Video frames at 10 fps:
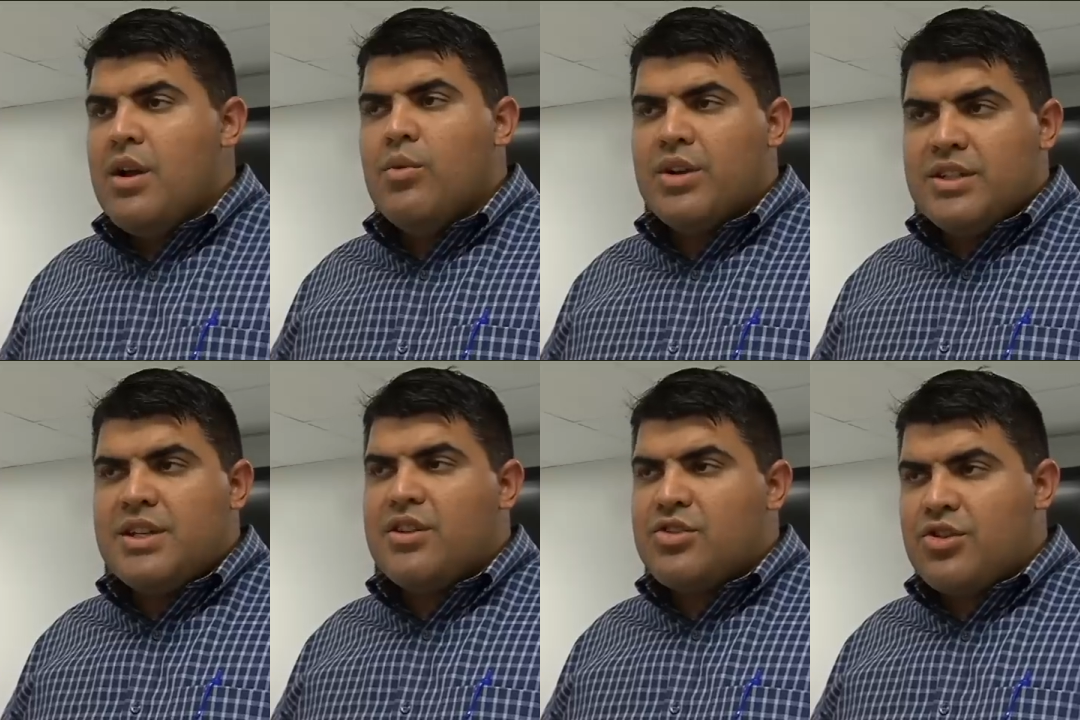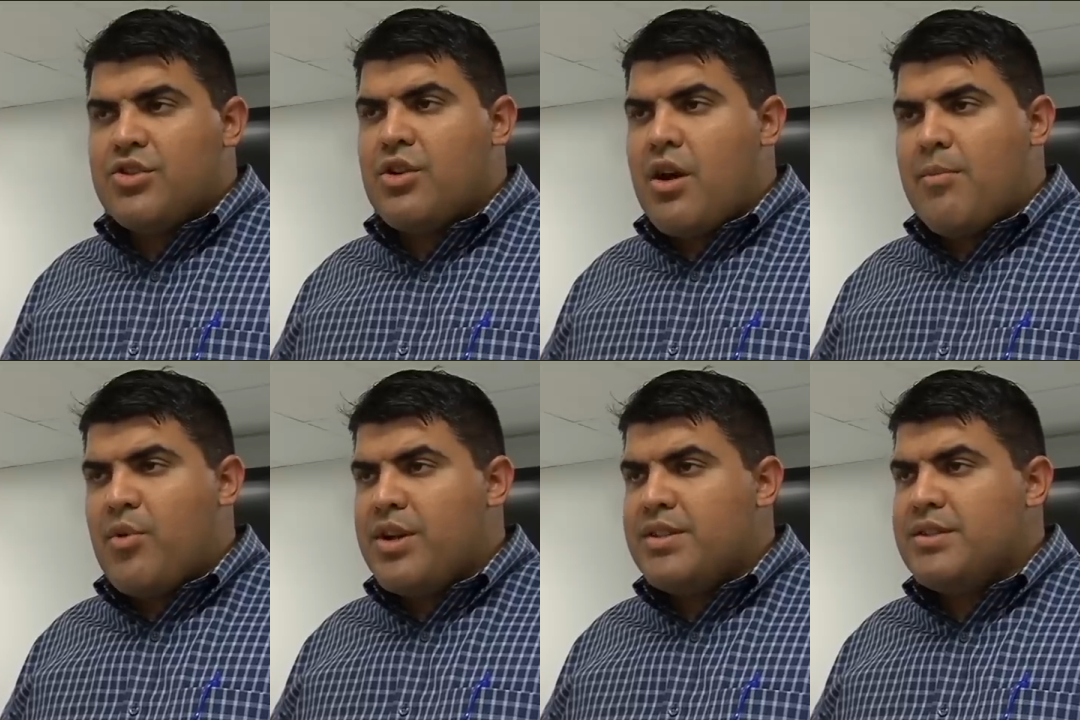We'll continue to surge our
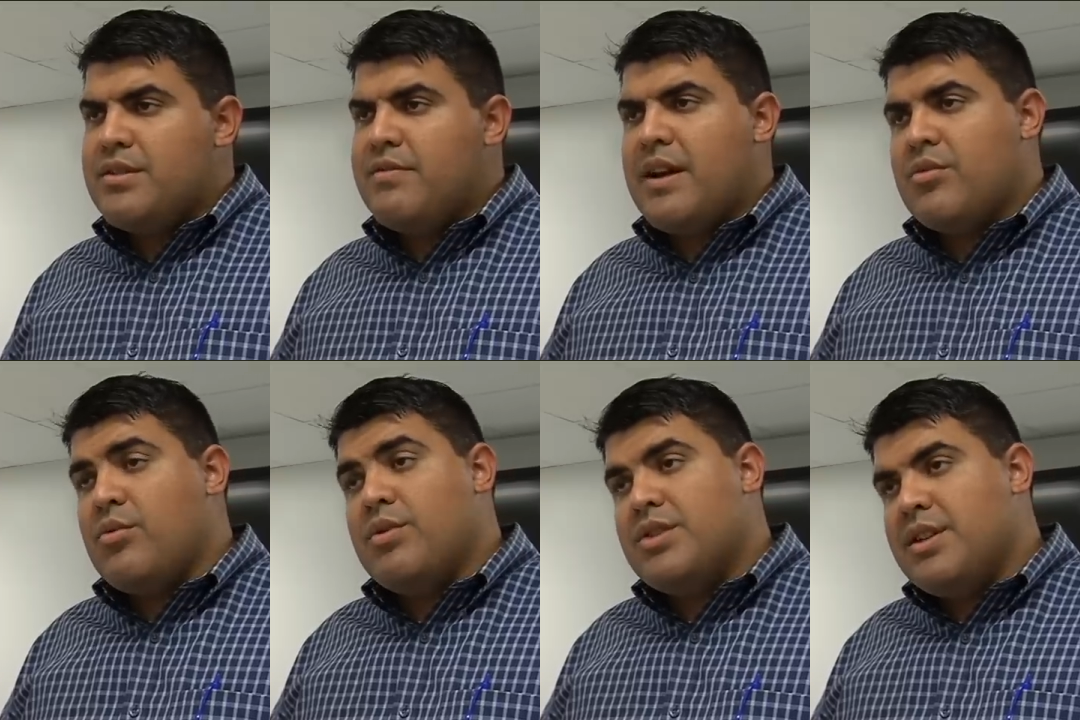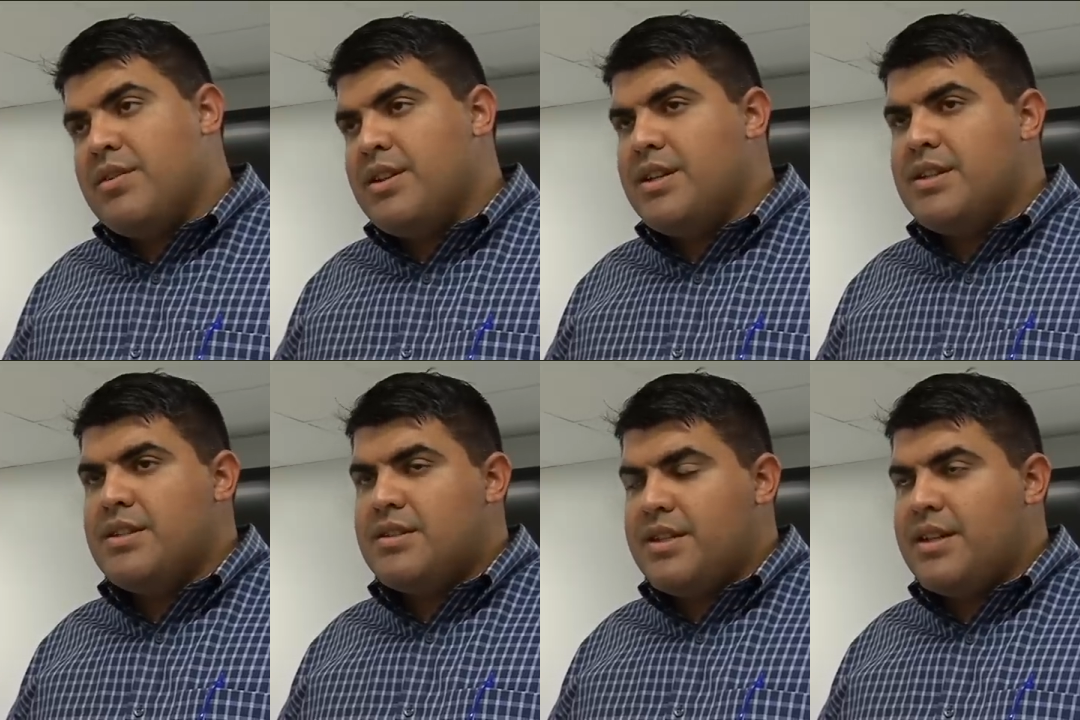operations. In fact, what we're seeing,
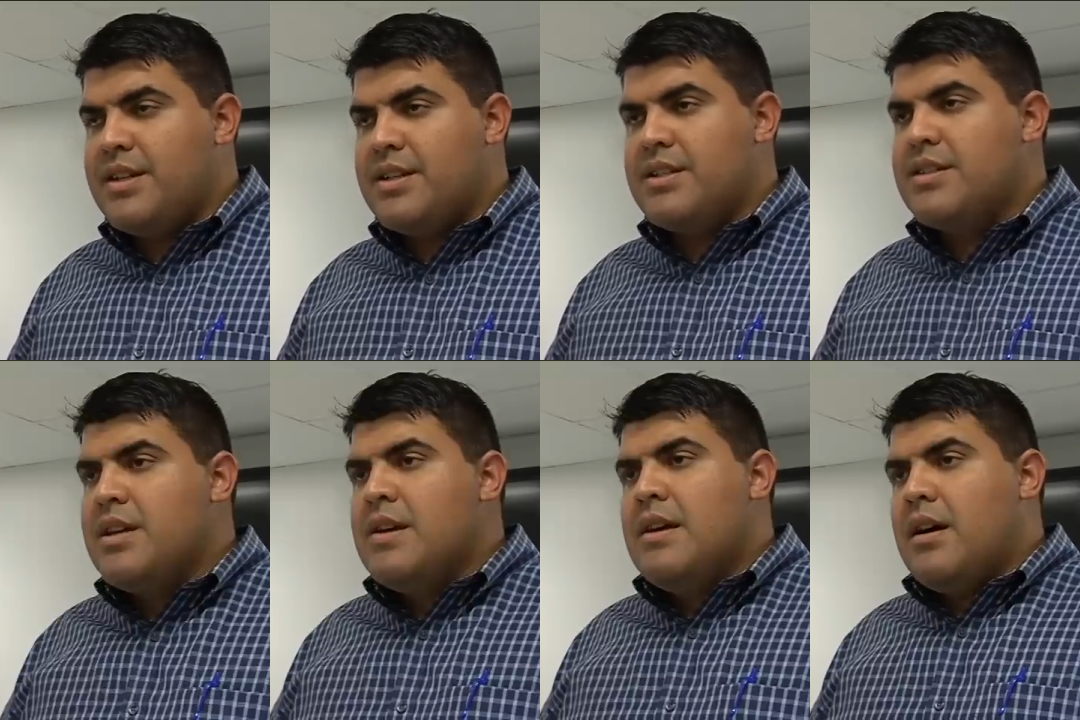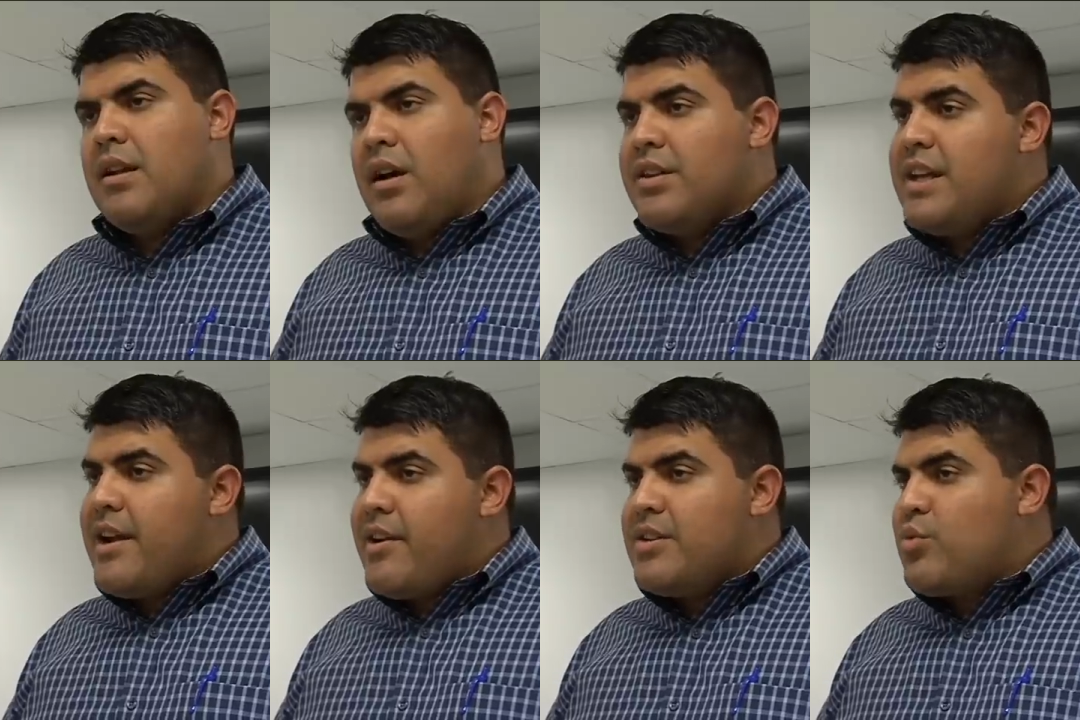seeing is along the
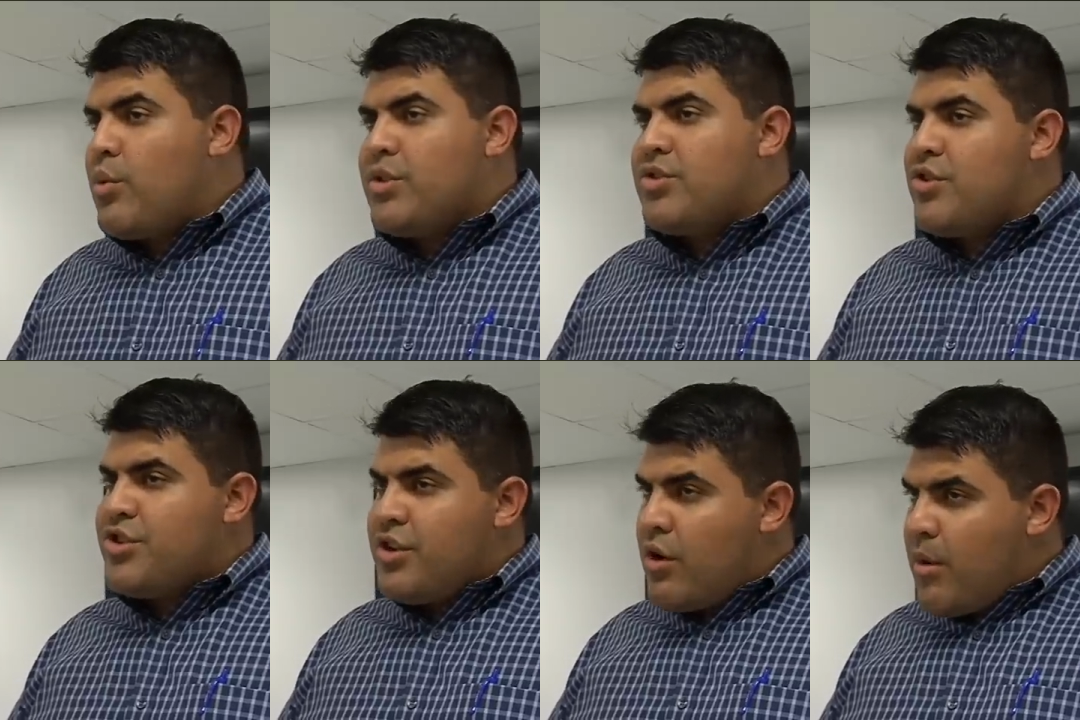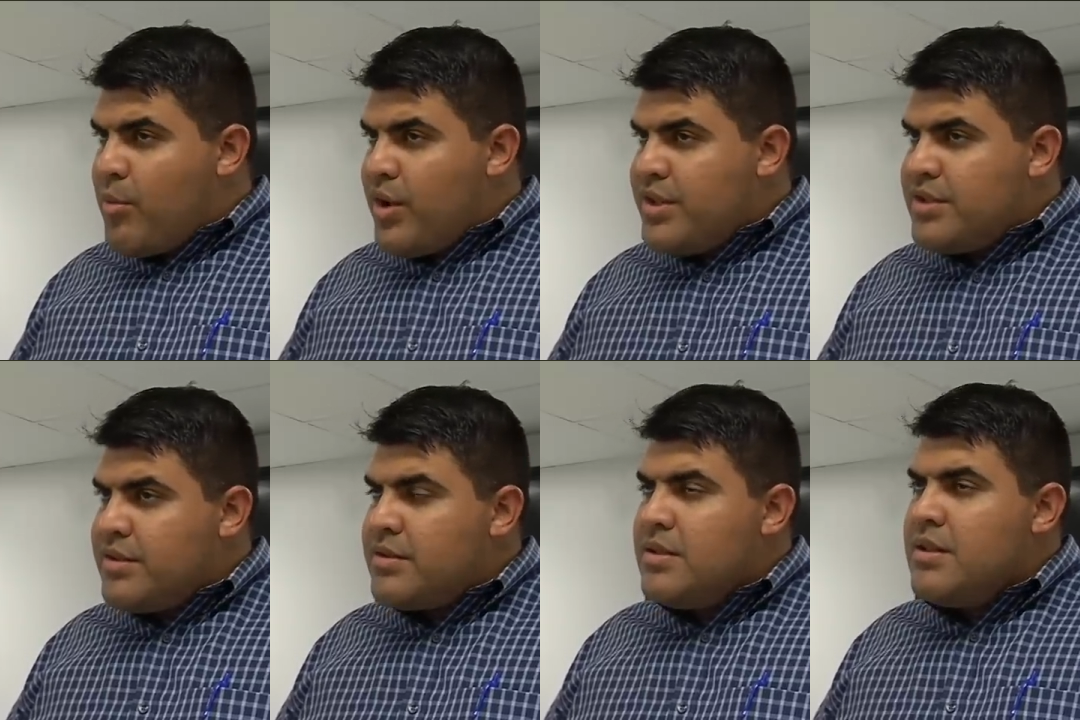areas where we're surging our
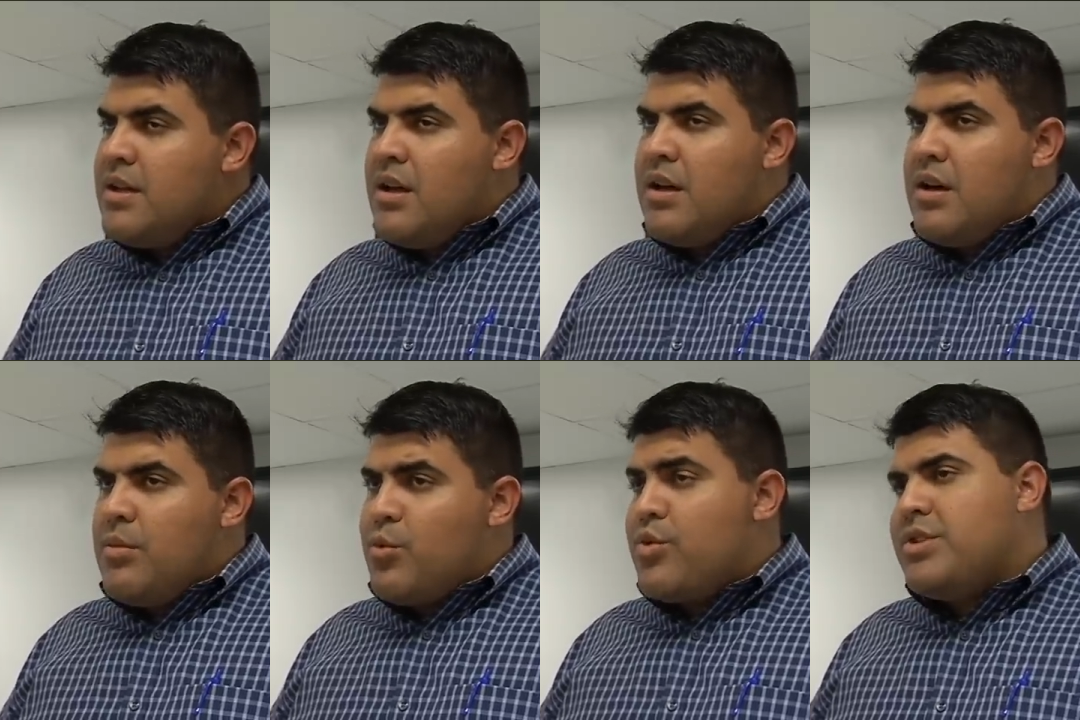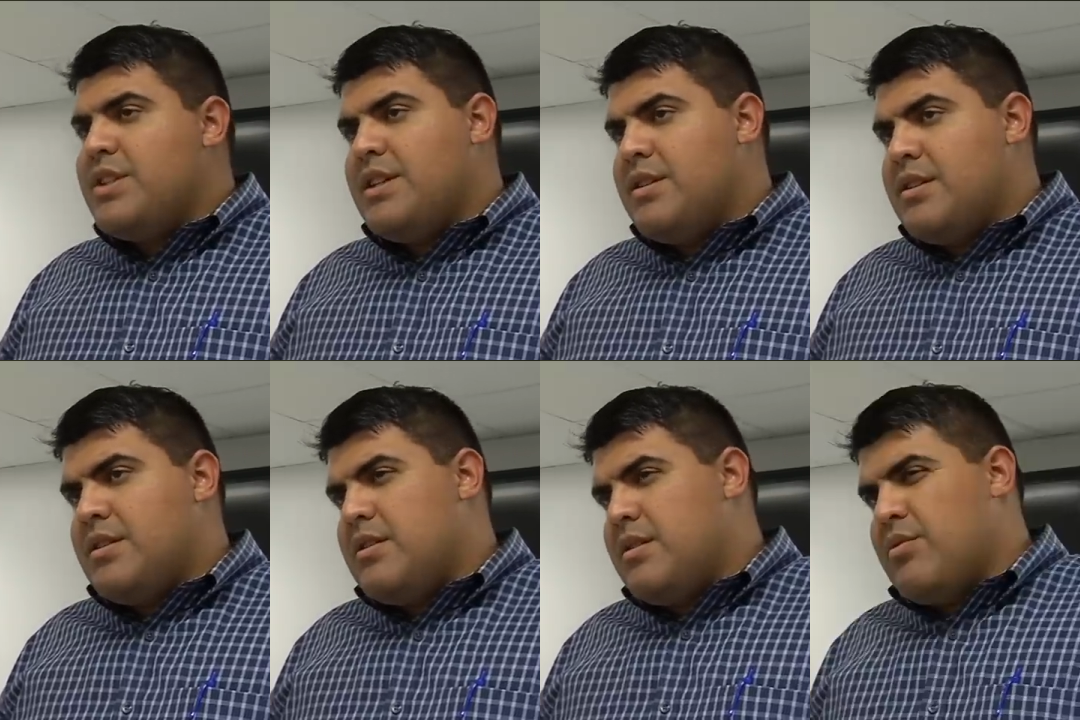operations, um, we were seeing a
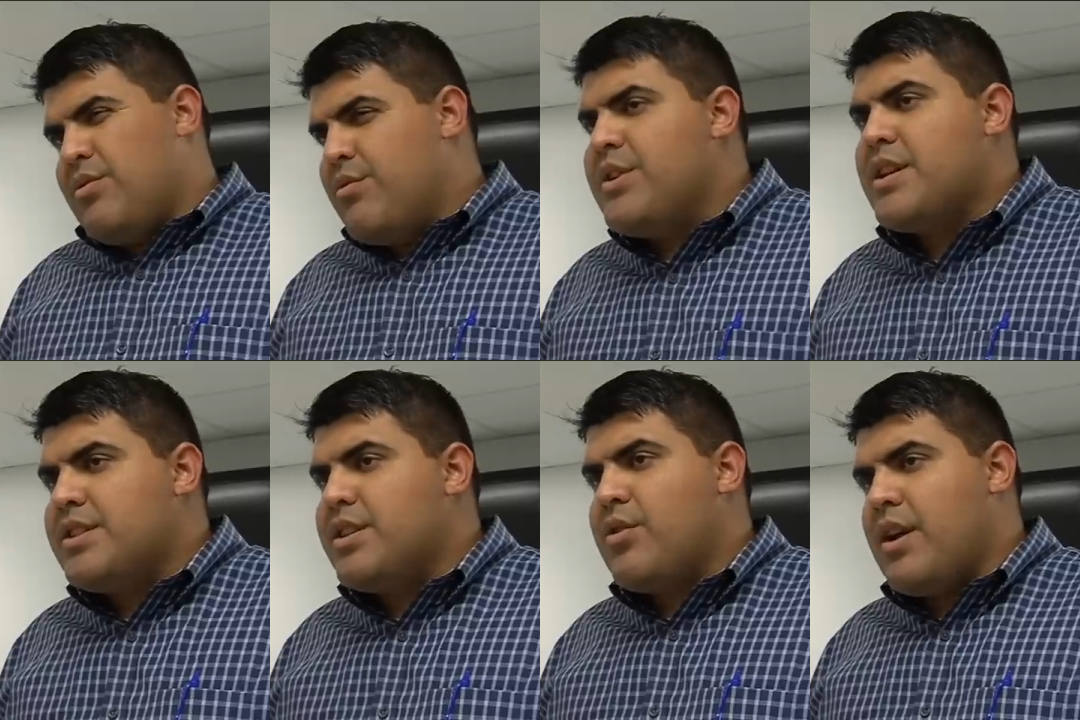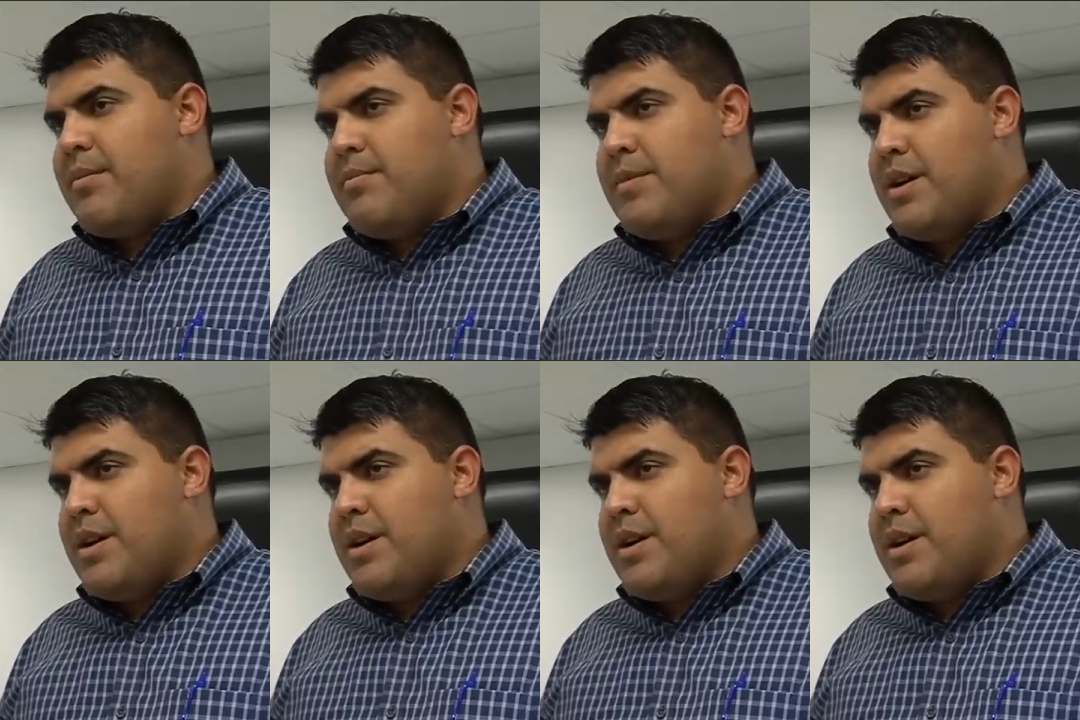reduction in crime.